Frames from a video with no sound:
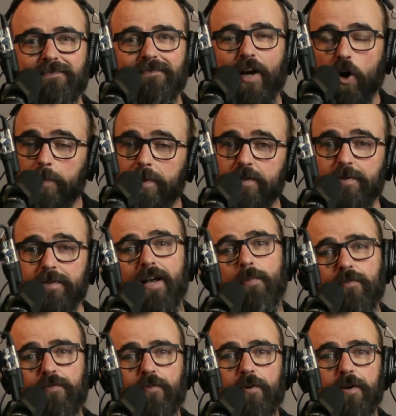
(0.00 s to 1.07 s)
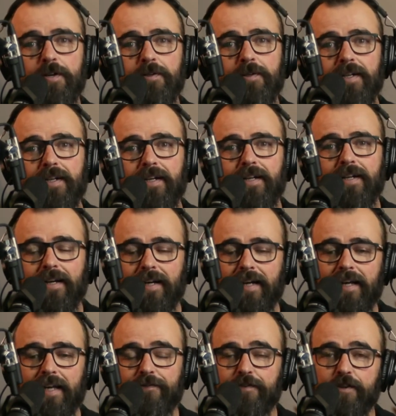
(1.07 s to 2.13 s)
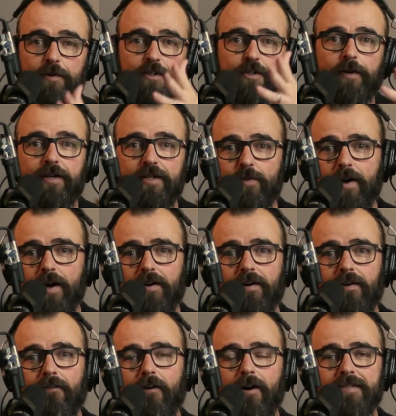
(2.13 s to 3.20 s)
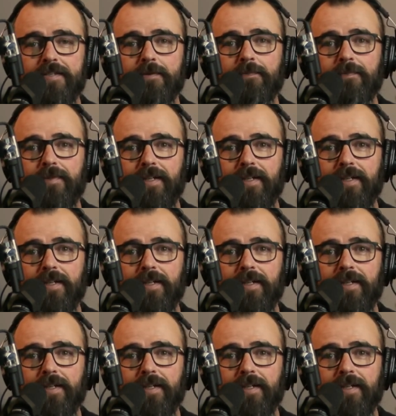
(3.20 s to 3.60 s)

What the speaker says: I hope this was helpful for you. If you enjoyed it as well, awesome.